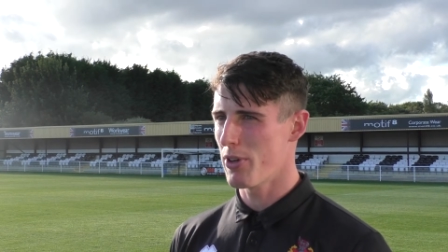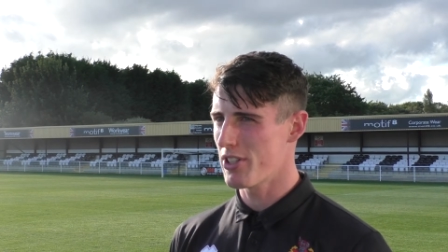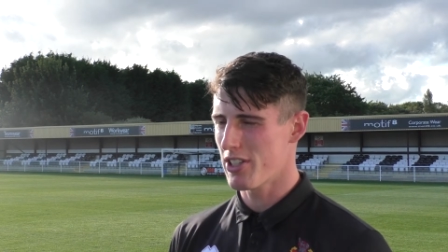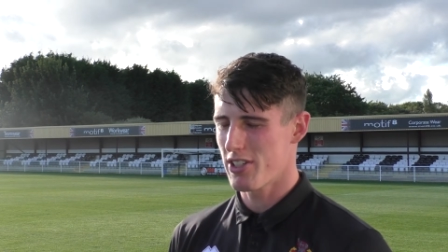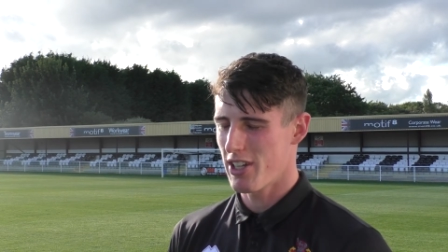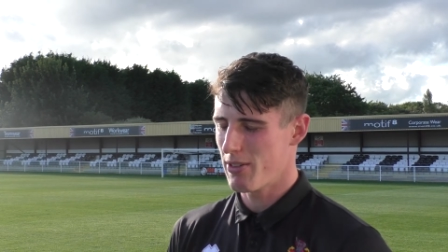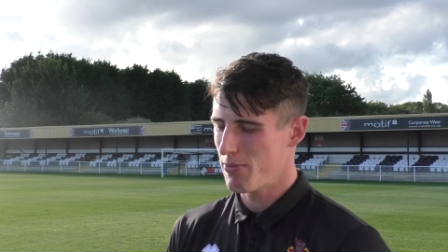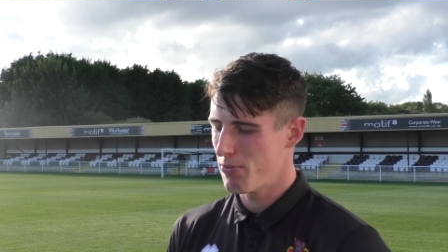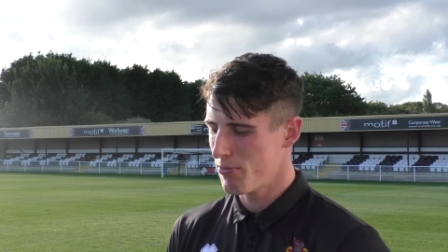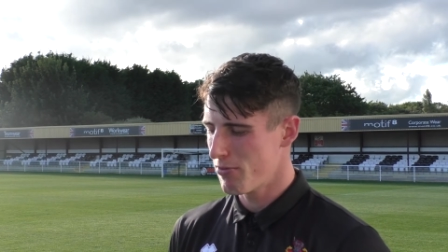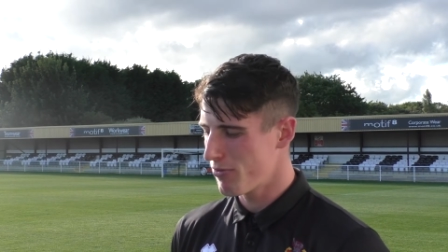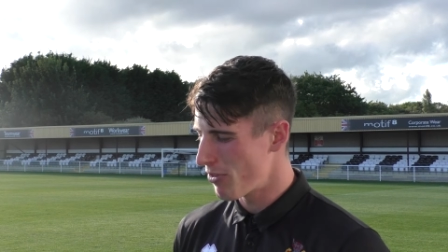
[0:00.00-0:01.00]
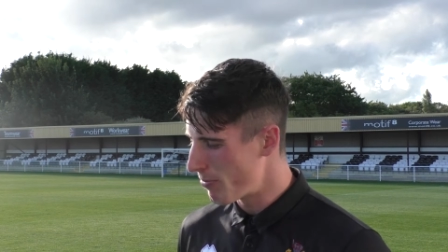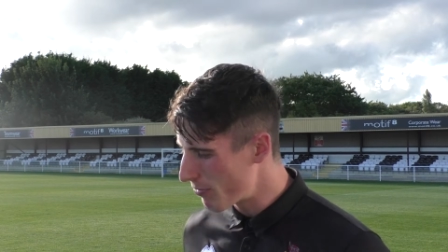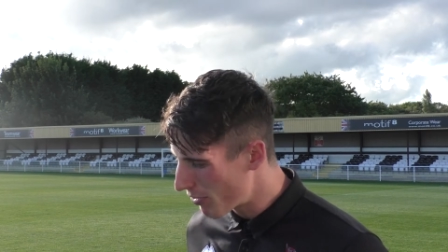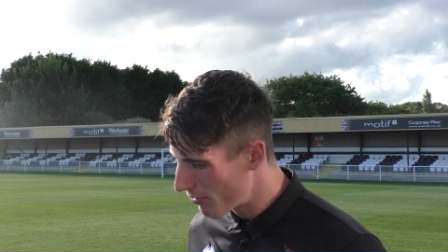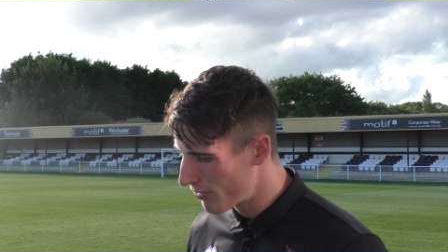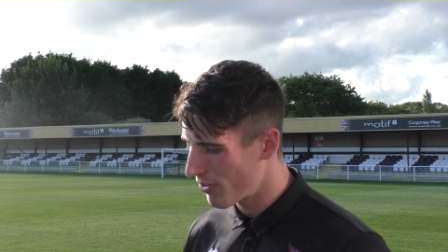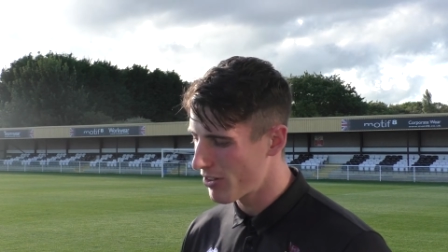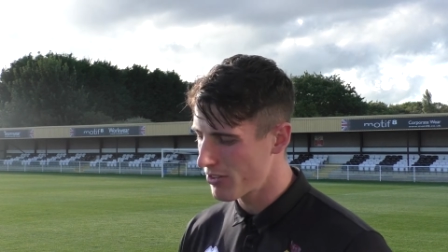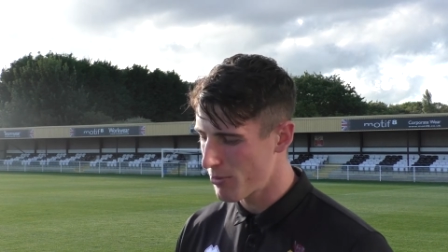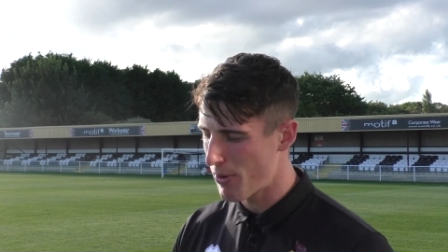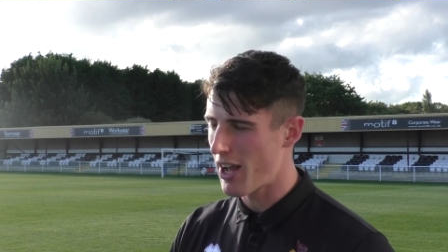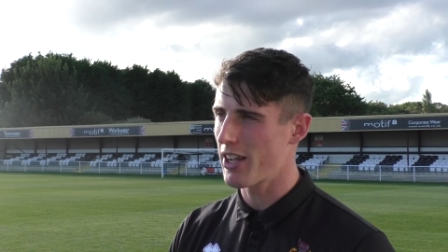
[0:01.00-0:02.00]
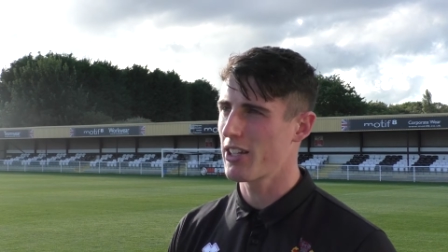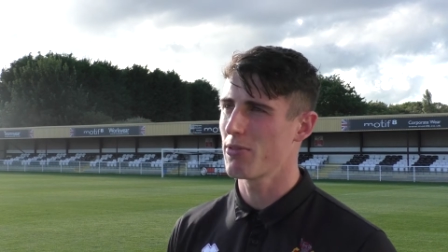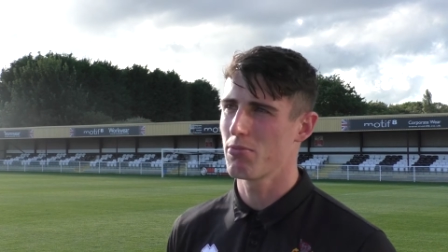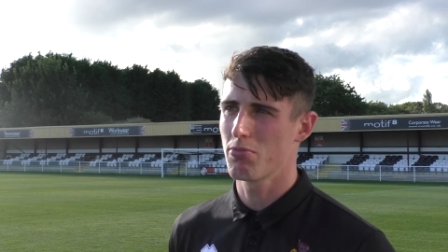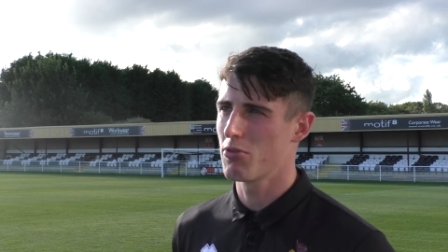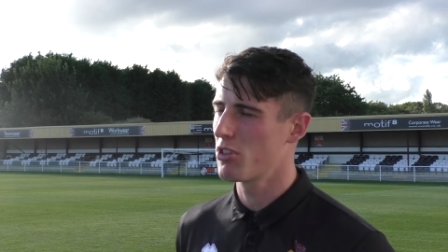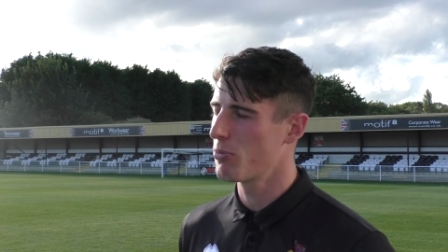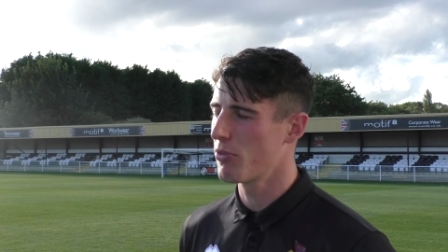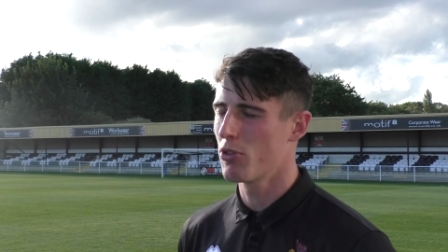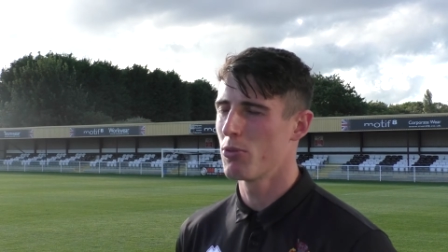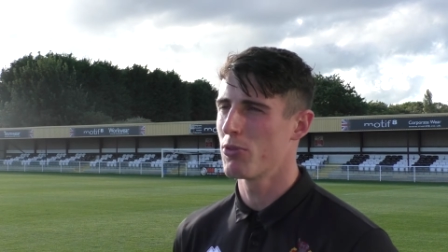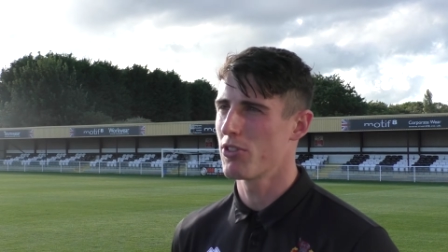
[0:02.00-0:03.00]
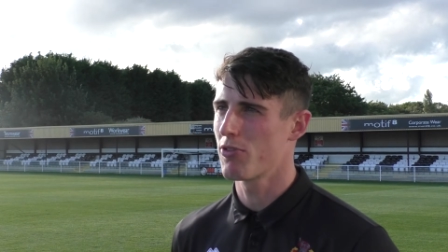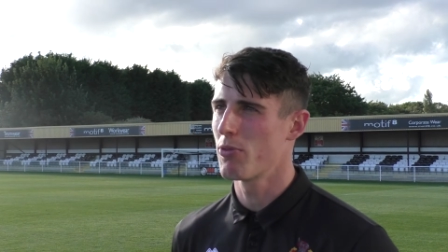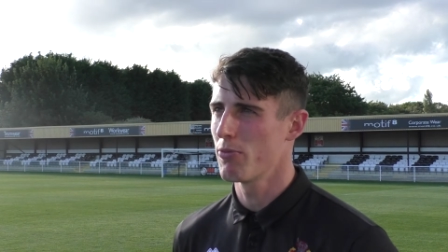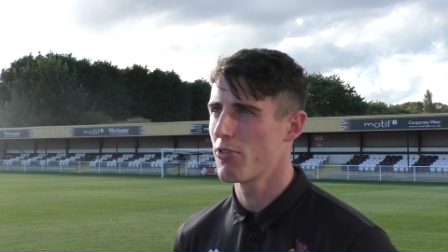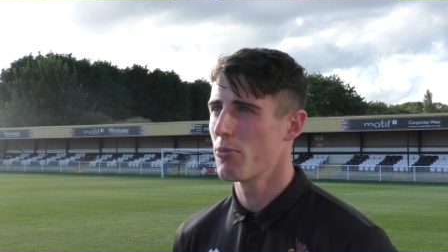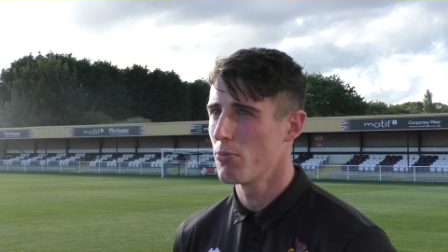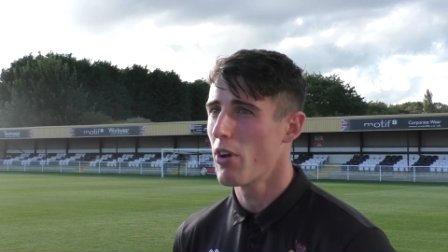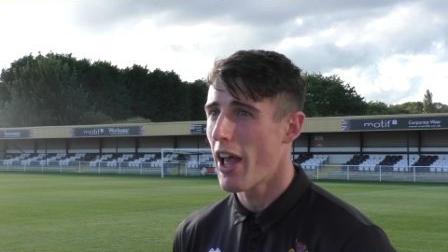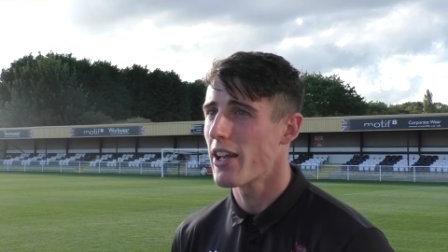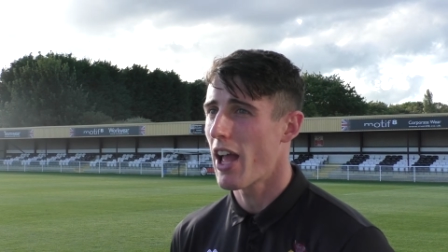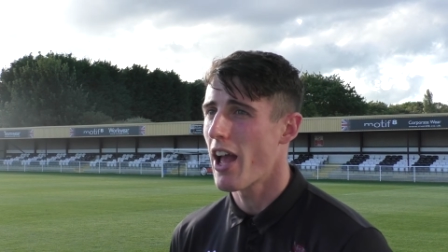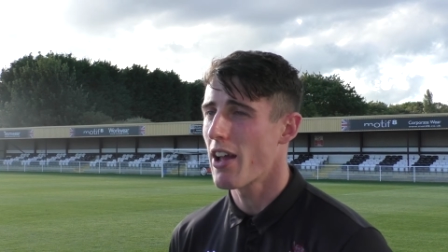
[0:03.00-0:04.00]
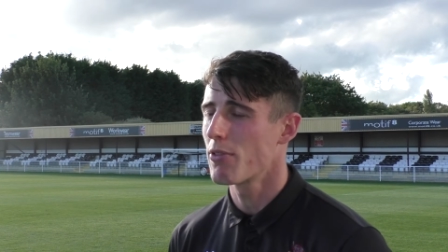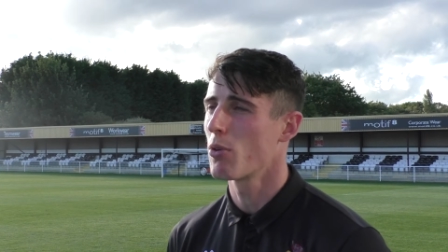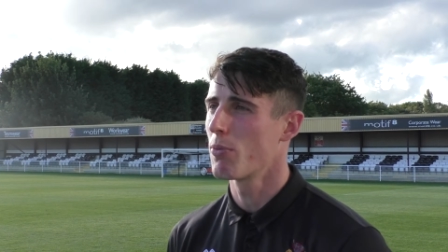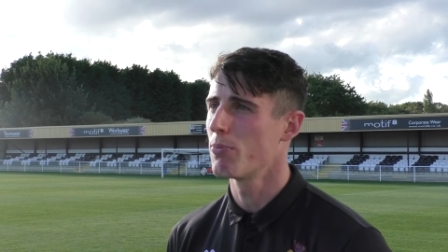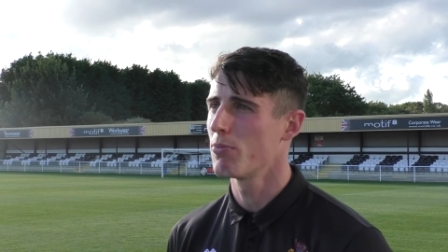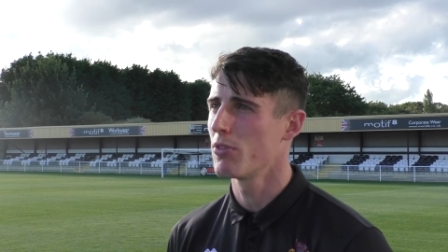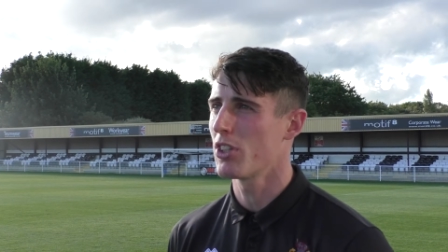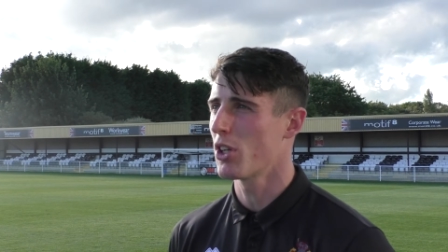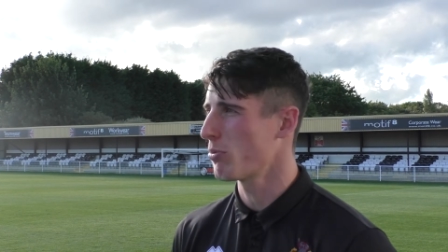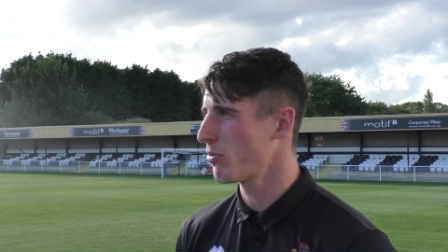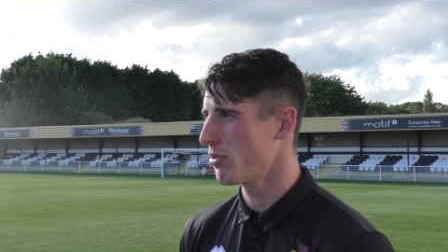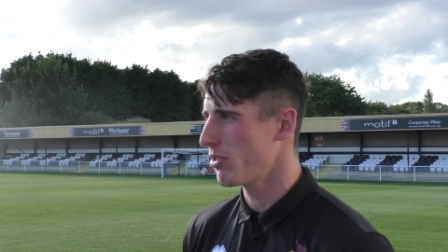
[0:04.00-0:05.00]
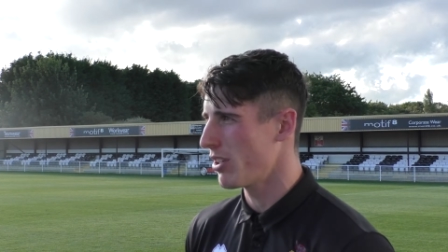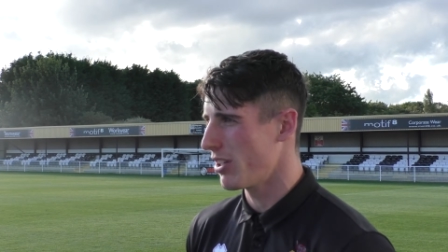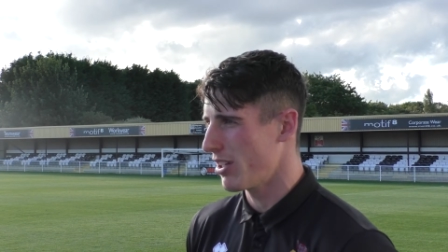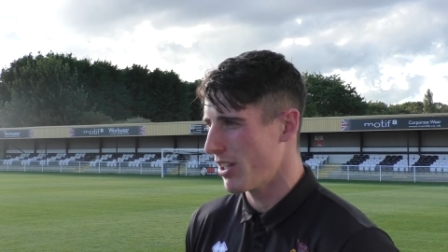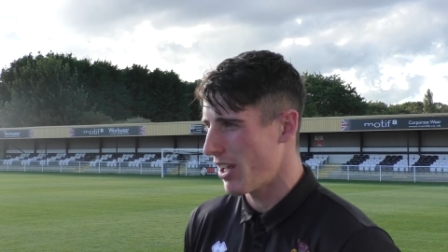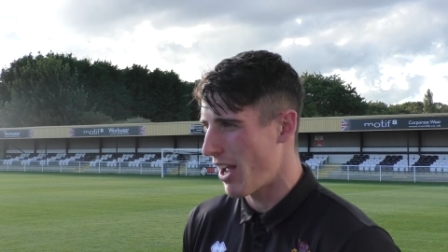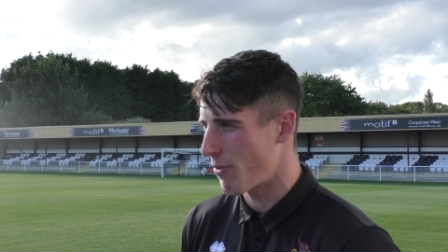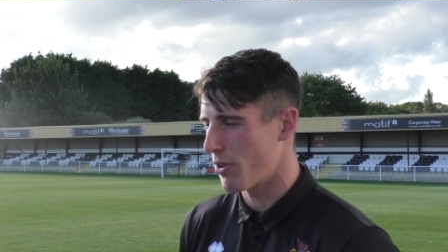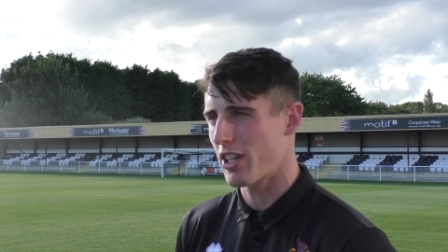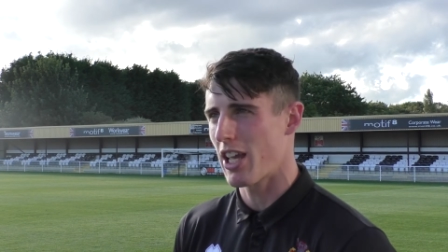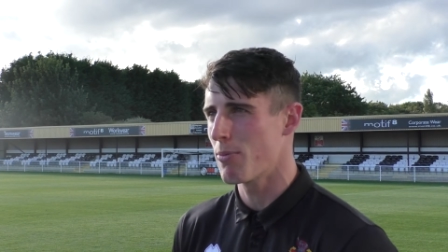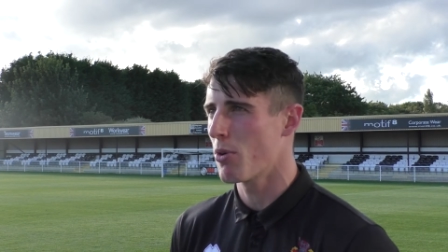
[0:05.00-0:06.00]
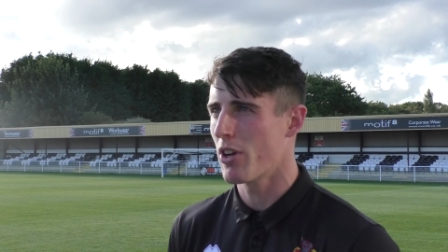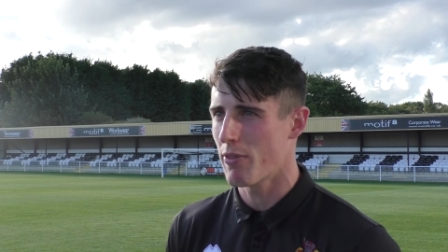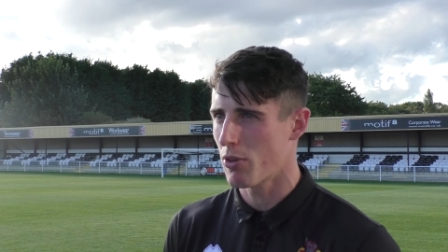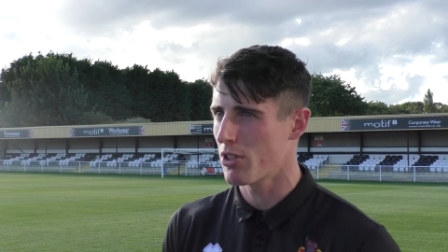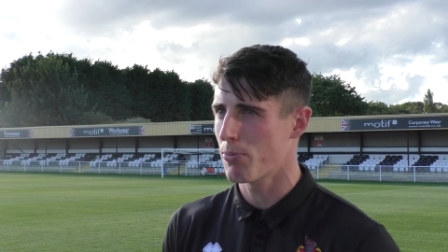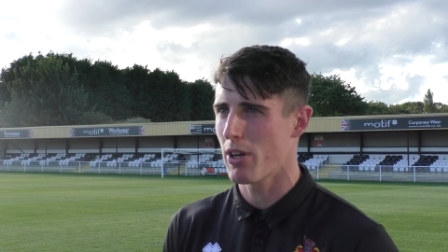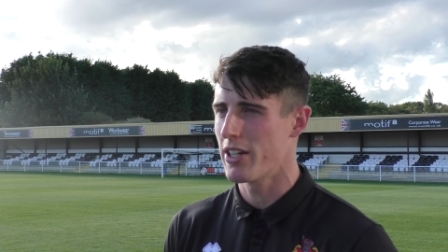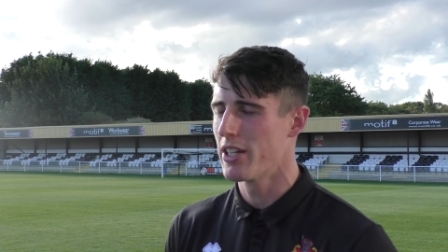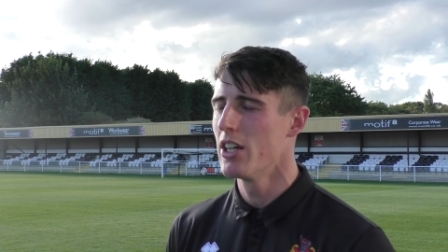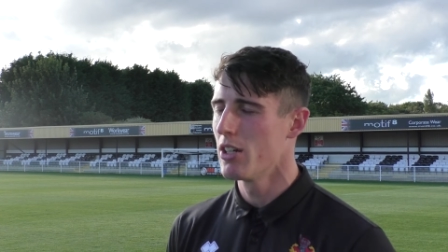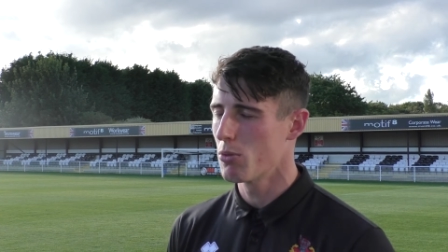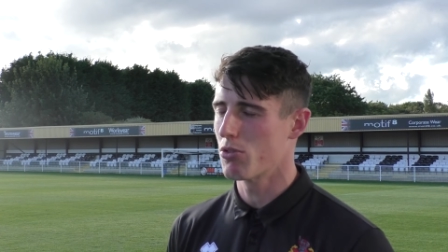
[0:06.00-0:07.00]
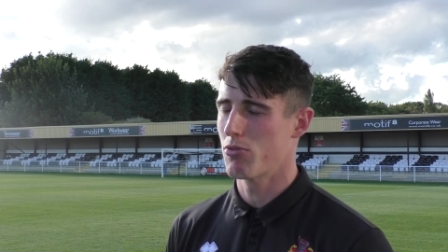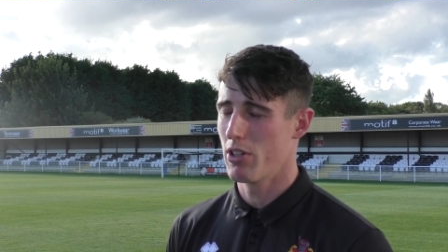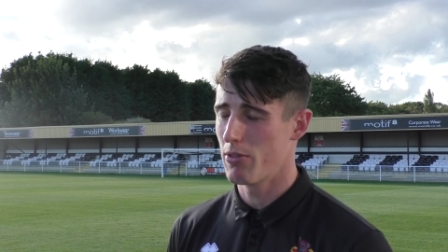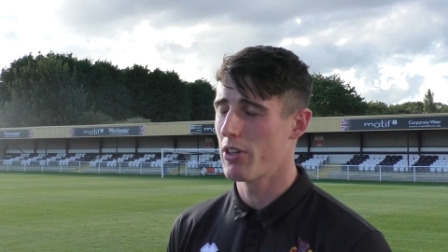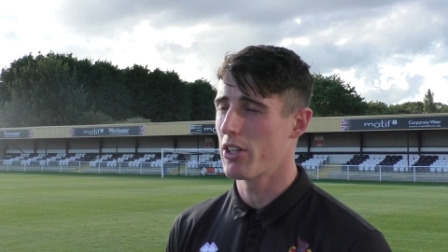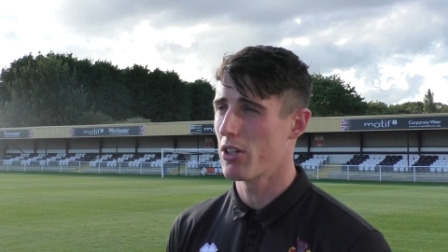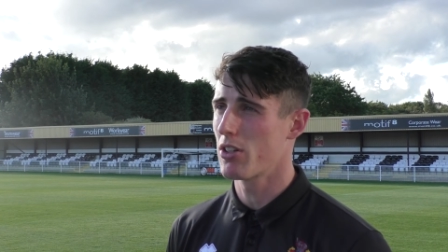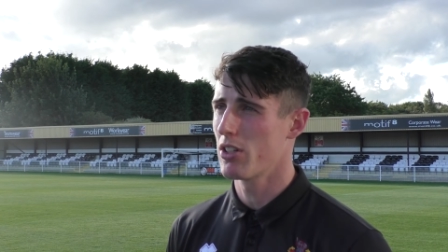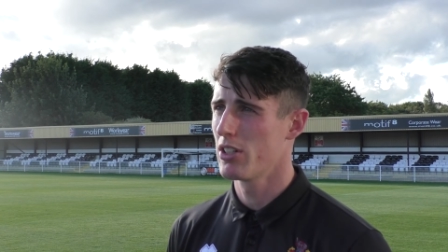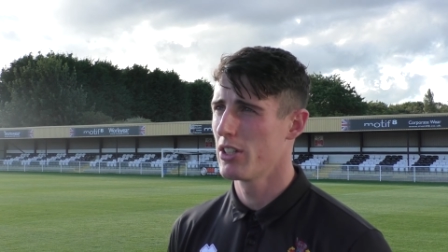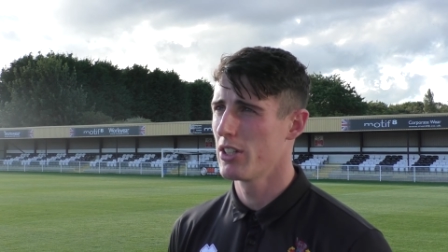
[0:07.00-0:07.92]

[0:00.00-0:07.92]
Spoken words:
But as I say, from front to back, the performance from everyone, you know, everyone that came on, everyone that played, was really, really good.